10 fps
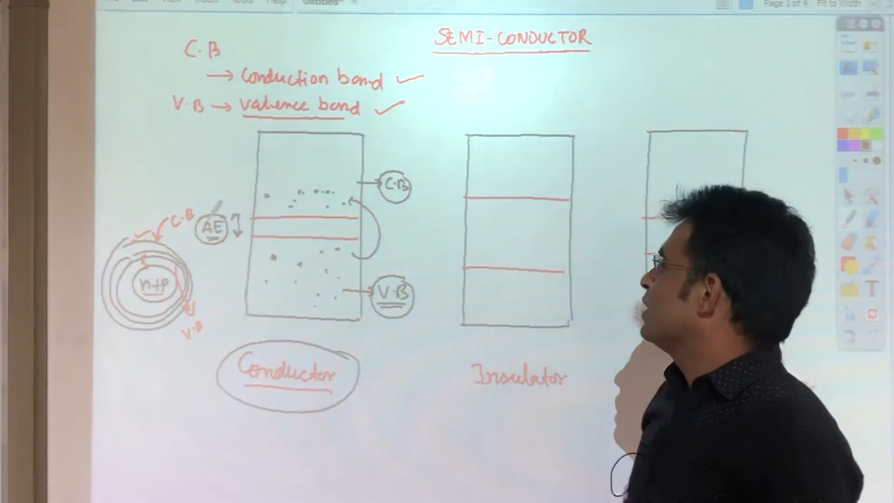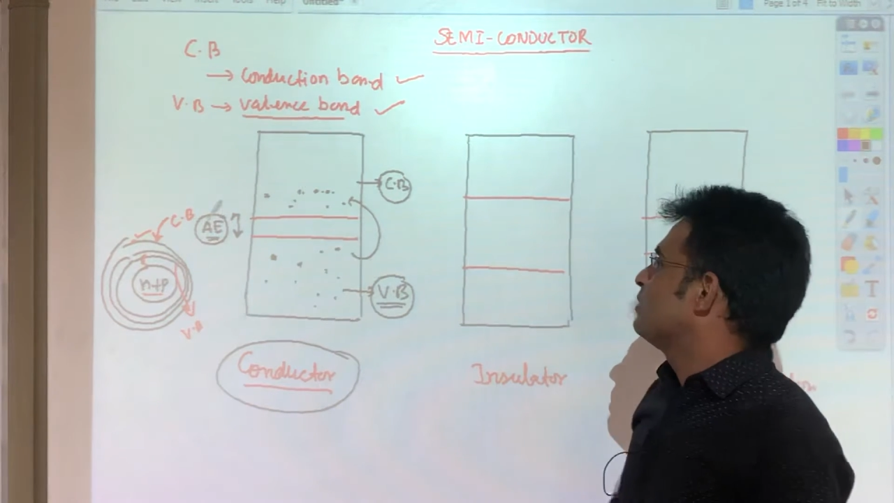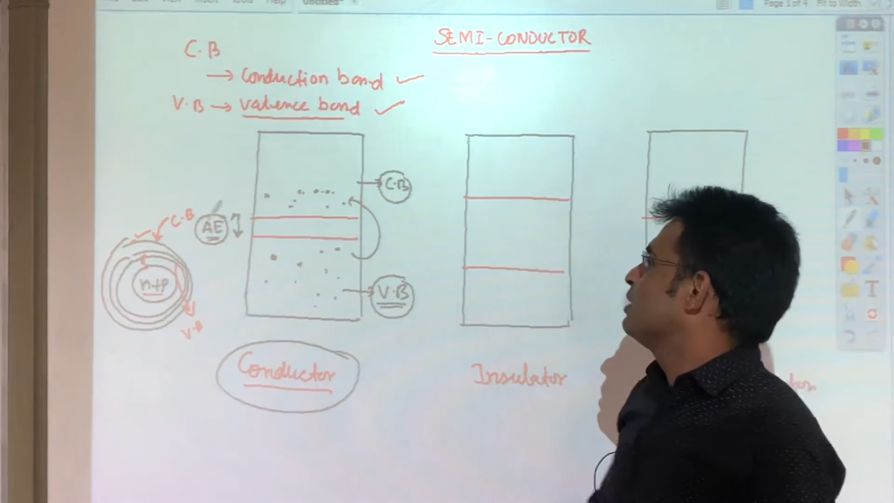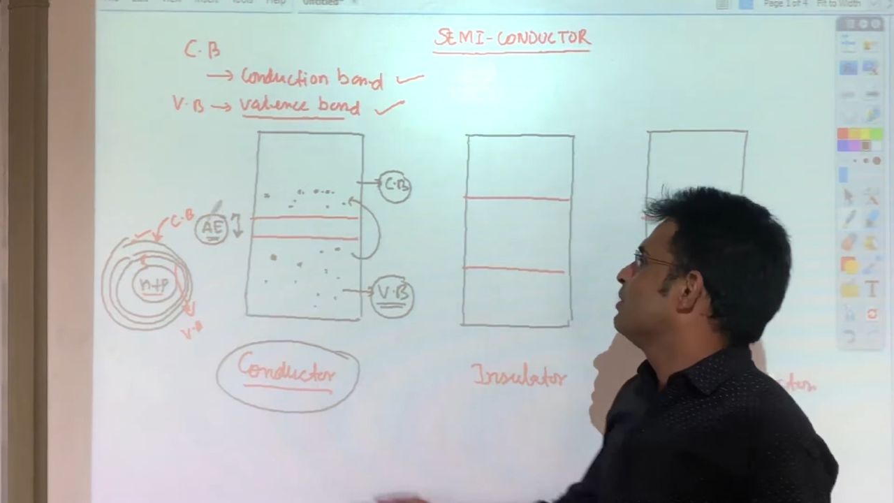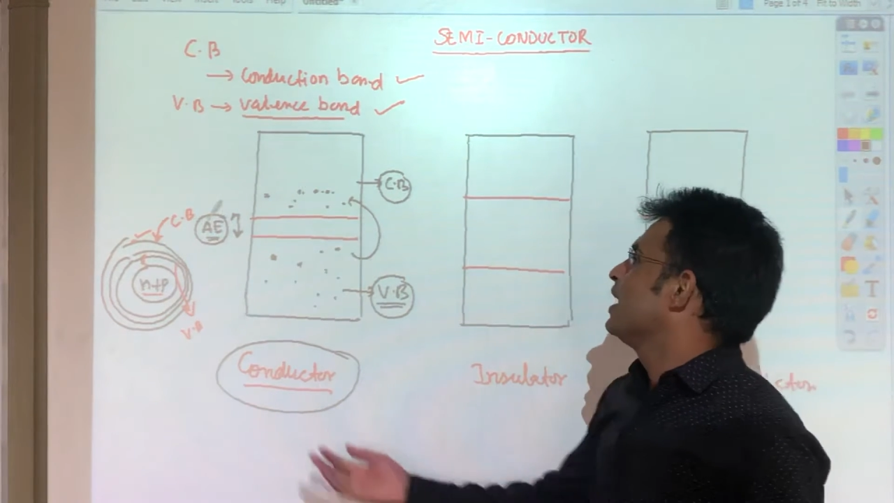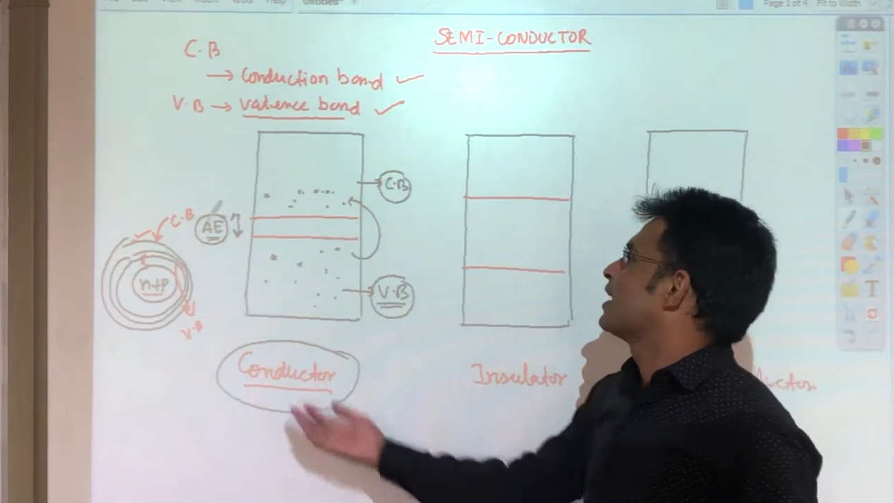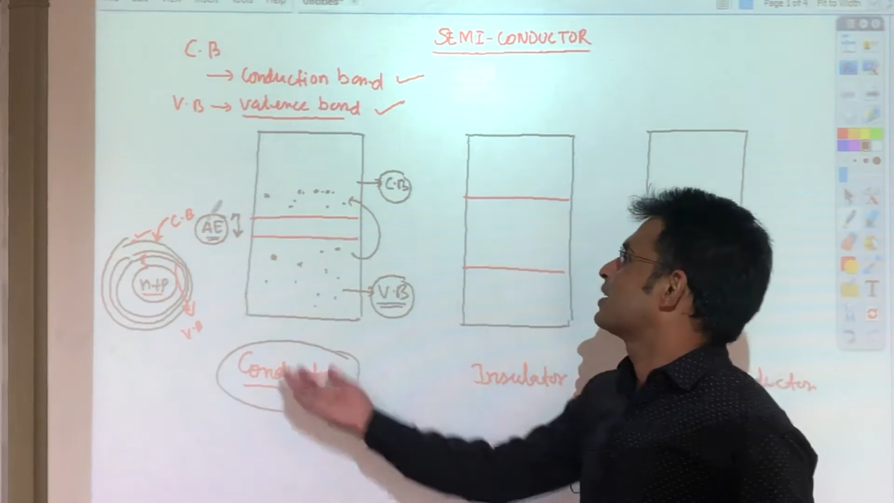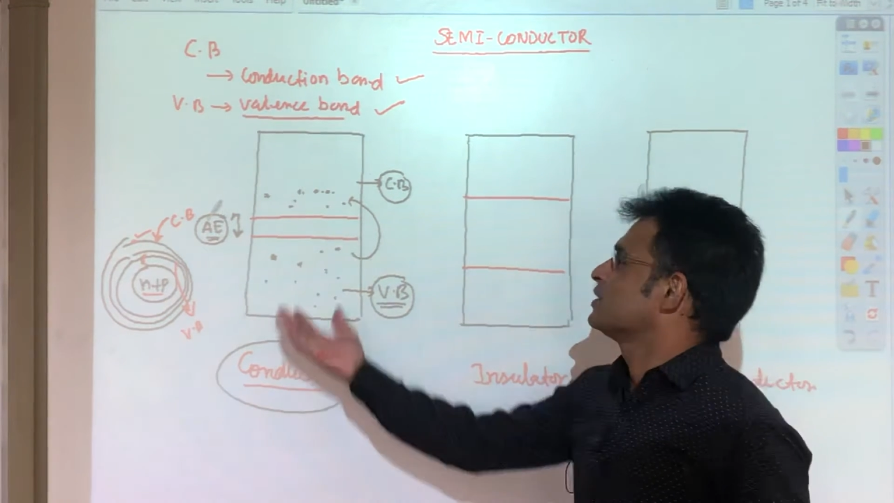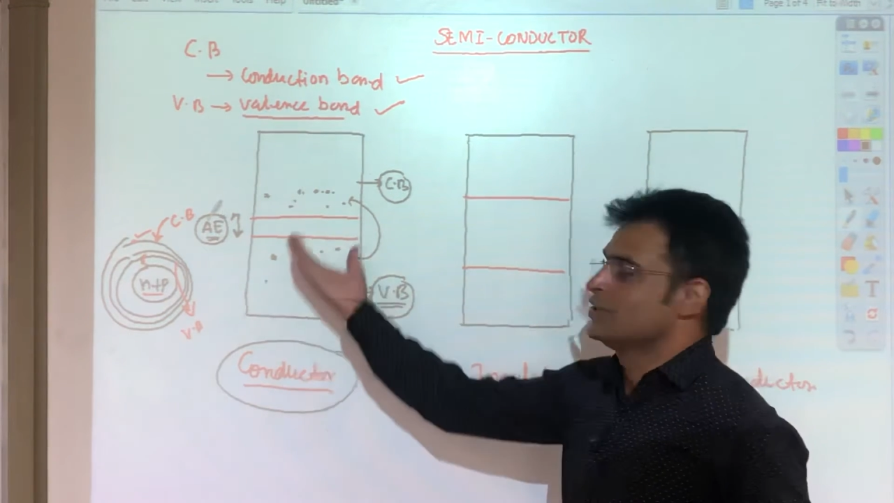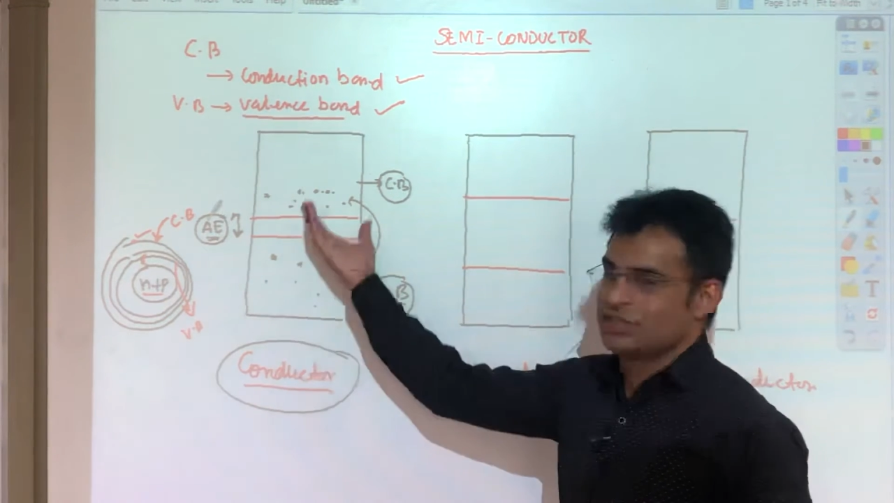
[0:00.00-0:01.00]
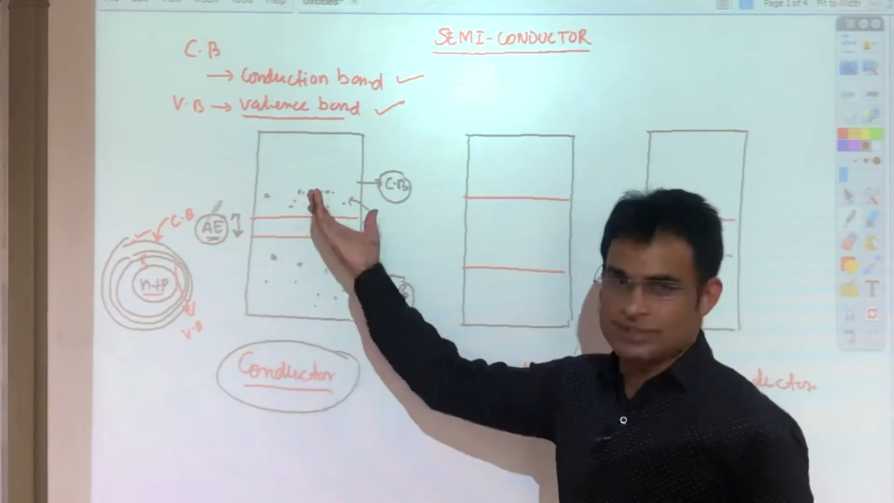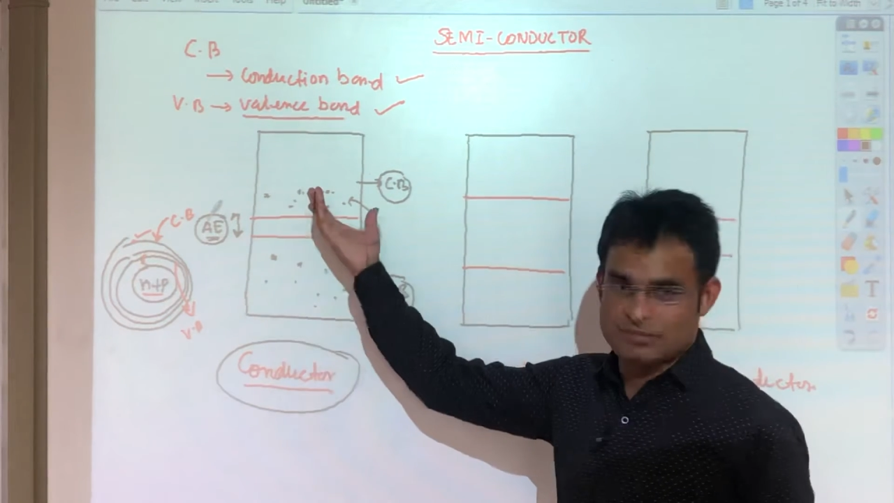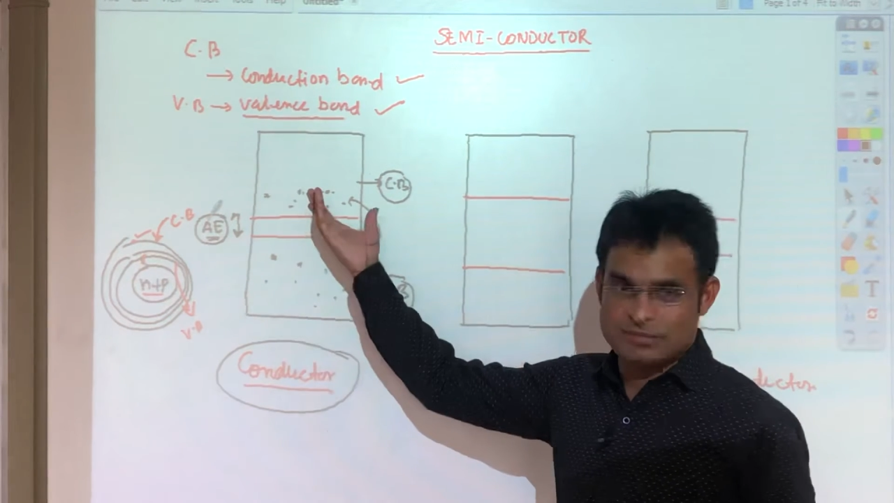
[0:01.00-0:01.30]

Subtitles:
There will be electricity.